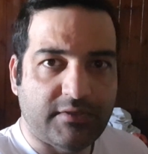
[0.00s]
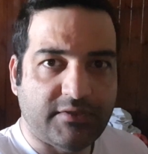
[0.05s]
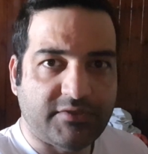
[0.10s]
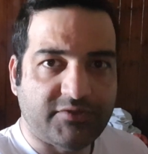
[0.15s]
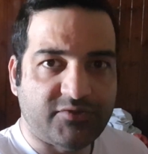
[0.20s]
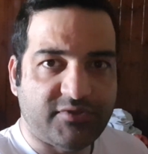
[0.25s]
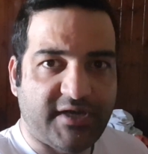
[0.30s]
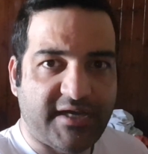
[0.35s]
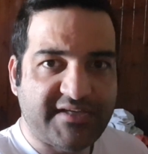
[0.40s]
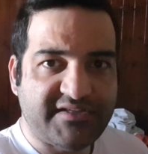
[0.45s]

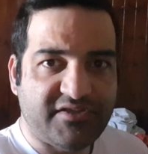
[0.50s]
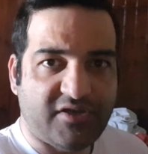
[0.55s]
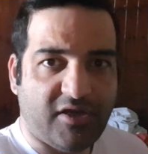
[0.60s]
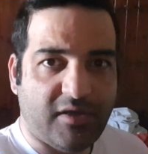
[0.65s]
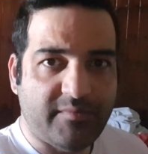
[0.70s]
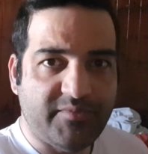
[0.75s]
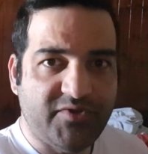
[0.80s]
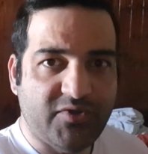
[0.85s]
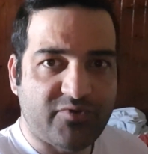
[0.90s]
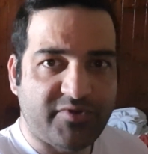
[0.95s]
So guys, now
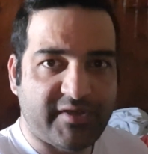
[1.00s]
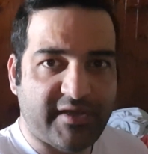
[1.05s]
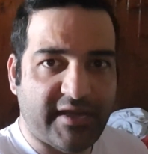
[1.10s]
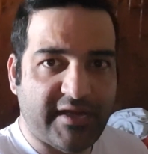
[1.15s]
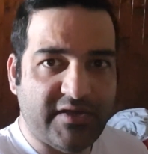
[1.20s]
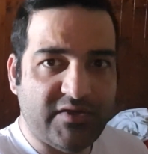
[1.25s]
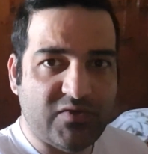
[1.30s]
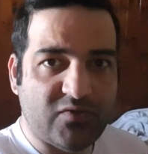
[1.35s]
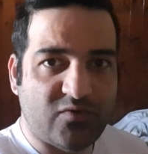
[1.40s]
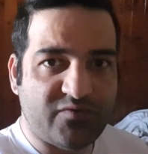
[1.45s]
I'm shooting
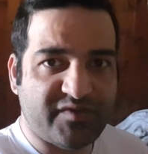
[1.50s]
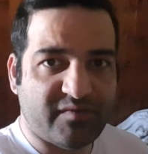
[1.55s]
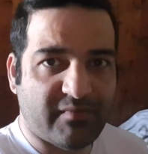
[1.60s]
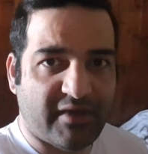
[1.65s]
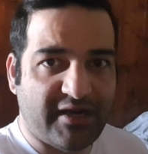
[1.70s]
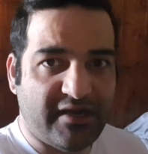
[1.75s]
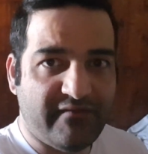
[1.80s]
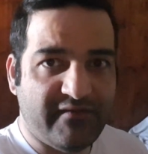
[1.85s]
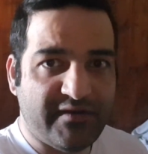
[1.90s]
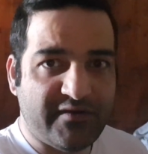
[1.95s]
indoors in my
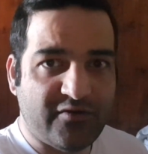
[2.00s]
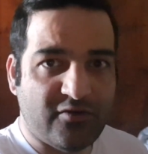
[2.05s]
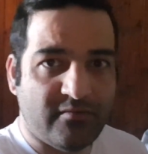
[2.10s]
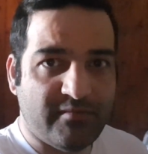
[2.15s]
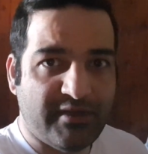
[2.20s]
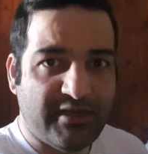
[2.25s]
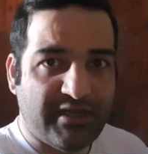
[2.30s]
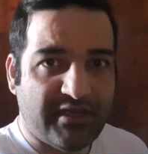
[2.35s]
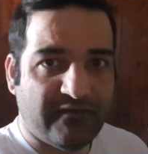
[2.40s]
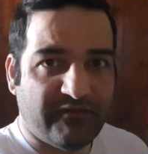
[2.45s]
living room
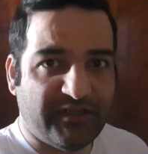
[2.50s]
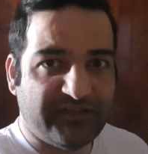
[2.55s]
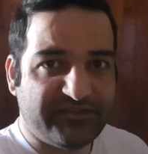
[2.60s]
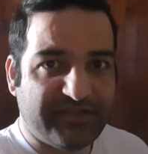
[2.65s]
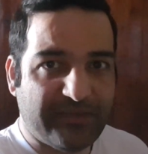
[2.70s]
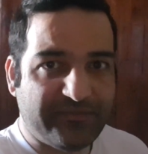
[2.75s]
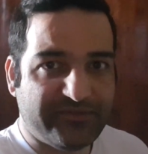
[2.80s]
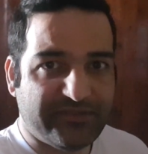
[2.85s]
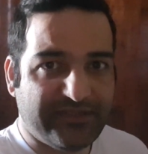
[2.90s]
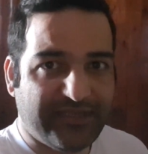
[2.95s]
with the
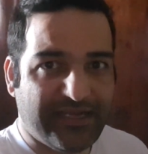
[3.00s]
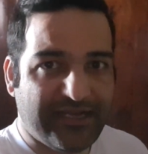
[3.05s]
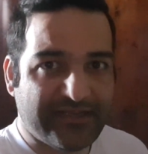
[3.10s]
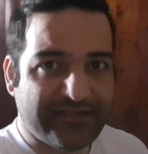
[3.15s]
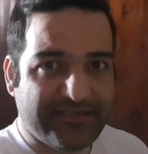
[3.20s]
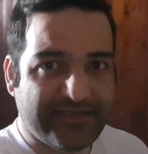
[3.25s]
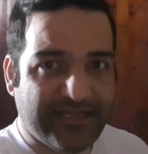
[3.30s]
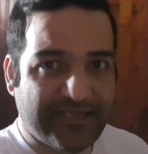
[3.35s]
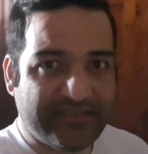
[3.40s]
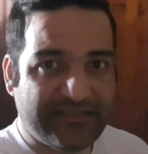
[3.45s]
Samsung
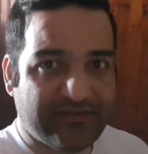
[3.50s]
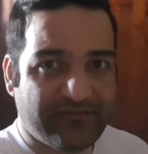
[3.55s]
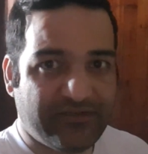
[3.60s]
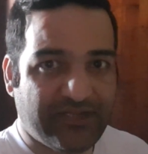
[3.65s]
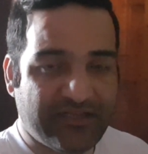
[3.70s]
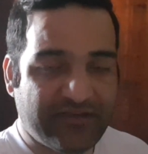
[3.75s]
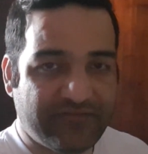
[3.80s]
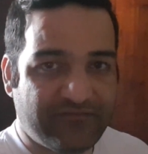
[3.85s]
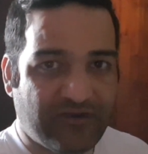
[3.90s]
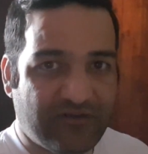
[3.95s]
Galaxy S7
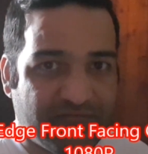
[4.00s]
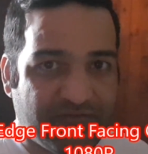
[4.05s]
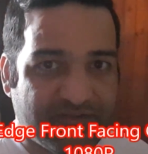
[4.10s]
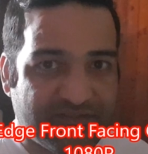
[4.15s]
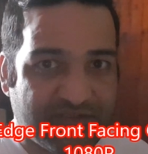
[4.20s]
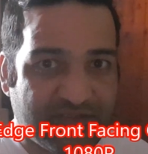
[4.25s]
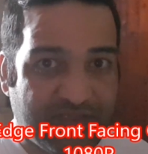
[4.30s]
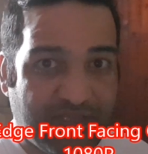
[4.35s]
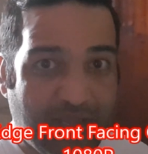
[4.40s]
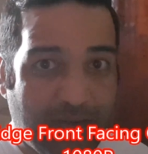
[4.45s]
Edge
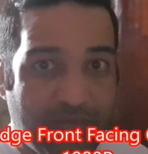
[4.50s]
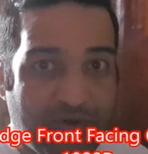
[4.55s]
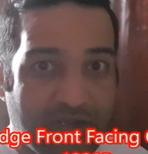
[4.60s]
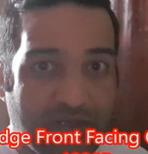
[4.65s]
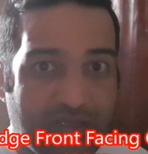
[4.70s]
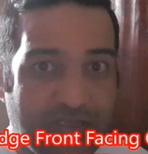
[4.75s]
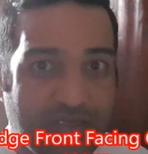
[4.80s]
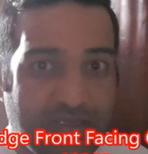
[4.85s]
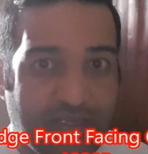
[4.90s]
front-facing camera.